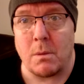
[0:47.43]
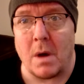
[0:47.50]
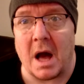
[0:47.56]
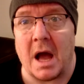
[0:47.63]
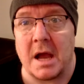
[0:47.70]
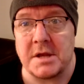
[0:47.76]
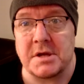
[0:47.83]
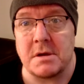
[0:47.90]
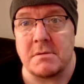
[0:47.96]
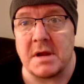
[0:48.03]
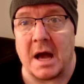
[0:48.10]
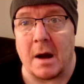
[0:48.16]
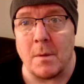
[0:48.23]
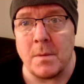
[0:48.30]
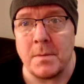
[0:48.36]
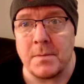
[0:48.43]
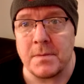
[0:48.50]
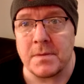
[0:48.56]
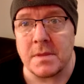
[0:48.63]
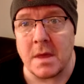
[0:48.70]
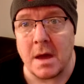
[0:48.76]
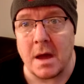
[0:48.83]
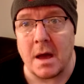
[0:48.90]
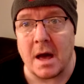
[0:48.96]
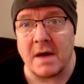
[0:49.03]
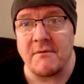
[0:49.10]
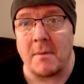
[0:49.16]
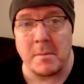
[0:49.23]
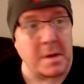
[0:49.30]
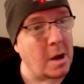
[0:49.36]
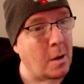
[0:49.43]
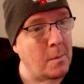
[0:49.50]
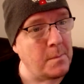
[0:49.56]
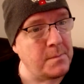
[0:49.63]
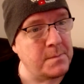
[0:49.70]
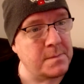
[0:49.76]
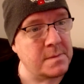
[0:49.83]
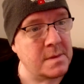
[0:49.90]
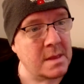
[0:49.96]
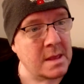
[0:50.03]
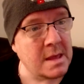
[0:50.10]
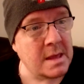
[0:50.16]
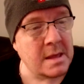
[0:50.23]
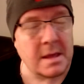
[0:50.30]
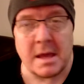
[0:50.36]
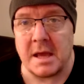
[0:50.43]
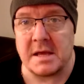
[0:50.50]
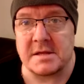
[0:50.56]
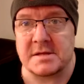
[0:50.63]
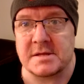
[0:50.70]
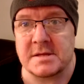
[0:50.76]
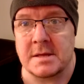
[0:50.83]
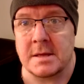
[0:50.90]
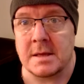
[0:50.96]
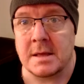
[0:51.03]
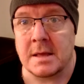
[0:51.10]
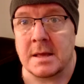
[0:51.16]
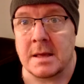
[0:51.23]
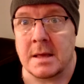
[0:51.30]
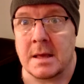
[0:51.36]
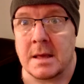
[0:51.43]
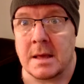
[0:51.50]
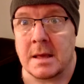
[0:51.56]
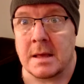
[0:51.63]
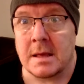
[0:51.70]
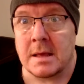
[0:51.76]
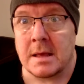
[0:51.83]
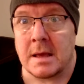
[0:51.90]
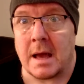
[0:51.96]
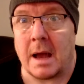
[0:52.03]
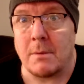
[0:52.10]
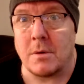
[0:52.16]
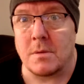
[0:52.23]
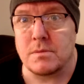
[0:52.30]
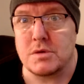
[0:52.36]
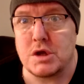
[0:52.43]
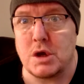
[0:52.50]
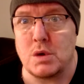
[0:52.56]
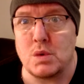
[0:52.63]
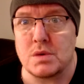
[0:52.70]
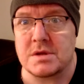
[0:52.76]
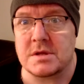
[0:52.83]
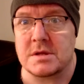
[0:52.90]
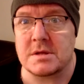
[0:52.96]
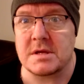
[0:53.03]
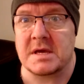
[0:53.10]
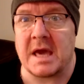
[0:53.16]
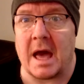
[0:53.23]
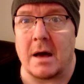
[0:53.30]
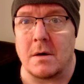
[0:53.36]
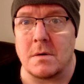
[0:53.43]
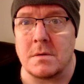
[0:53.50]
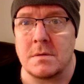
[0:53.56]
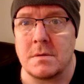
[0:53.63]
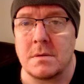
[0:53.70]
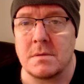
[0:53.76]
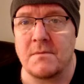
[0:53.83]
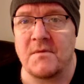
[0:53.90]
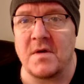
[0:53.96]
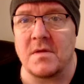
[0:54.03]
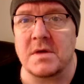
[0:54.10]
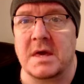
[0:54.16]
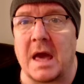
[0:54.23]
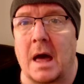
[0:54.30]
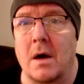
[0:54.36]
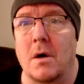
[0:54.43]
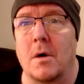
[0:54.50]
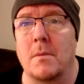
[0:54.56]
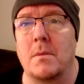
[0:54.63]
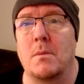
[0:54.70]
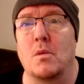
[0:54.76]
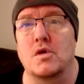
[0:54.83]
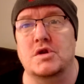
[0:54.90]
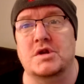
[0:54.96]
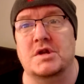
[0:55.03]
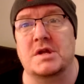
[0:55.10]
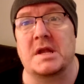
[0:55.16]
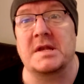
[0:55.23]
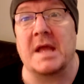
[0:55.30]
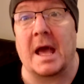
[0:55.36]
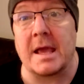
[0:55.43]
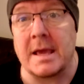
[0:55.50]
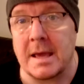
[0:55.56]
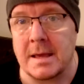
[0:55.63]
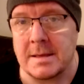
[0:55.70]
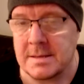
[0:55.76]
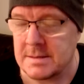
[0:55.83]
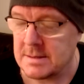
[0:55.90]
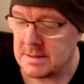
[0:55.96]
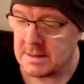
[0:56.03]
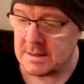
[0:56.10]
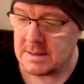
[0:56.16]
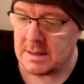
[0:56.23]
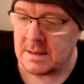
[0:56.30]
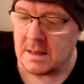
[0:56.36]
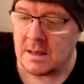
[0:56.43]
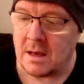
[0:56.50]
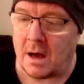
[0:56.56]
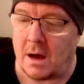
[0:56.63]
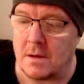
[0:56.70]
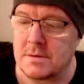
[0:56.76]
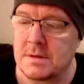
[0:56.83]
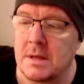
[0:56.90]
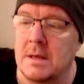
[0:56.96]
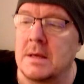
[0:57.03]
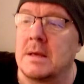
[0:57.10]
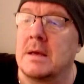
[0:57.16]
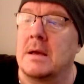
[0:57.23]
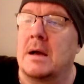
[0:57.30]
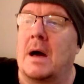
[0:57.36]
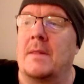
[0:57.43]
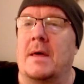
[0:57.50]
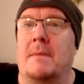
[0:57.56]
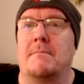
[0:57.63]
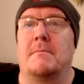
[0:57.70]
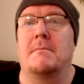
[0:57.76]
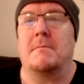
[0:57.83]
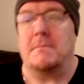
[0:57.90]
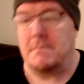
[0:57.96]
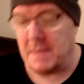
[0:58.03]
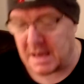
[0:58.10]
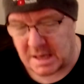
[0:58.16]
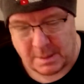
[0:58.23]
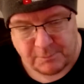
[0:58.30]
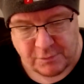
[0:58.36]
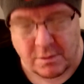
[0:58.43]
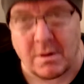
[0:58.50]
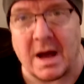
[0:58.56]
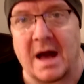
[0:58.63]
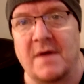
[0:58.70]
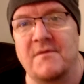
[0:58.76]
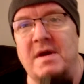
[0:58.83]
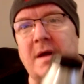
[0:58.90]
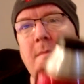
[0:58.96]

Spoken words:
What I do now, I live on my own, is I will use the kettle, fill the kettle up once a day, hot, and then make a brew out of it